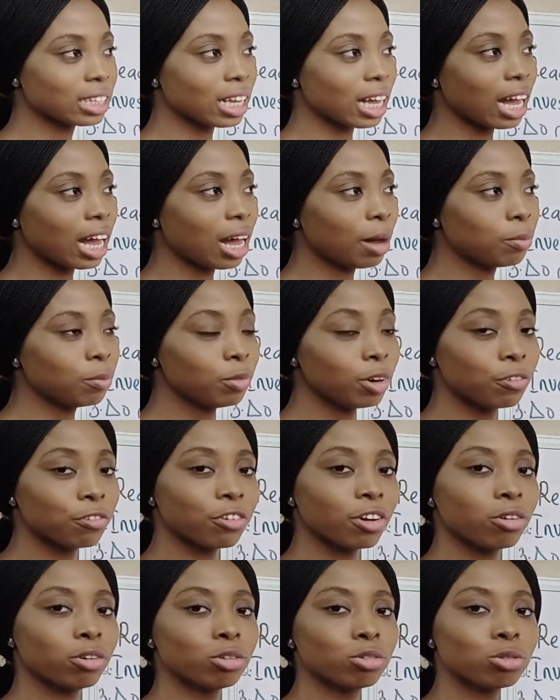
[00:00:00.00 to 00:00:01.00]
I'm
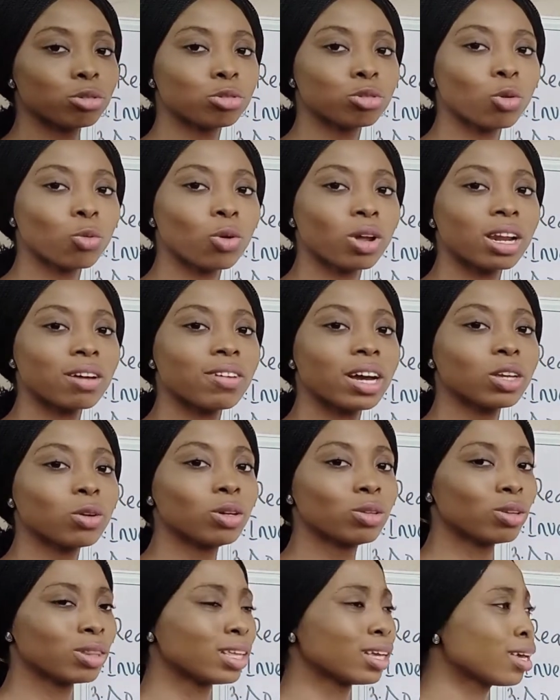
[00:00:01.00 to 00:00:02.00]
referring to. So whenever you
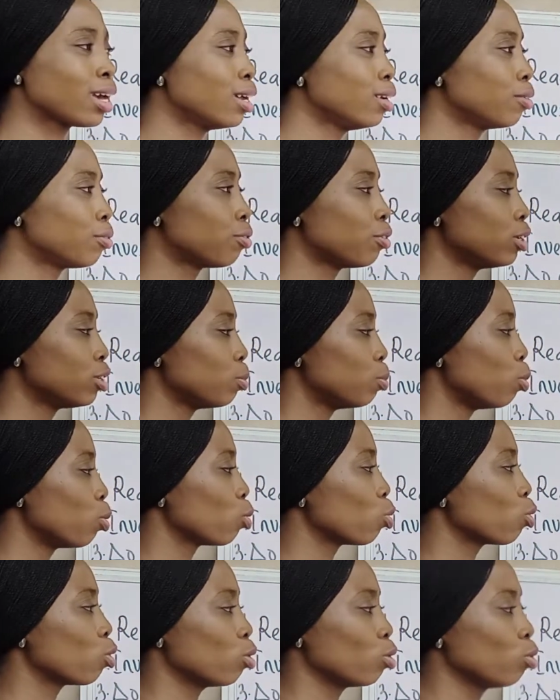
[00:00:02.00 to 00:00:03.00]
want to take any French
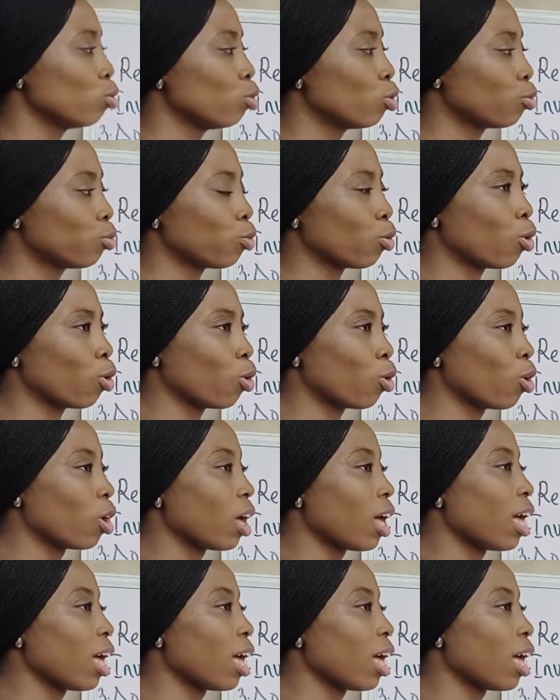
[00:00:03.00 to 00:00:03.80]
book, don't look for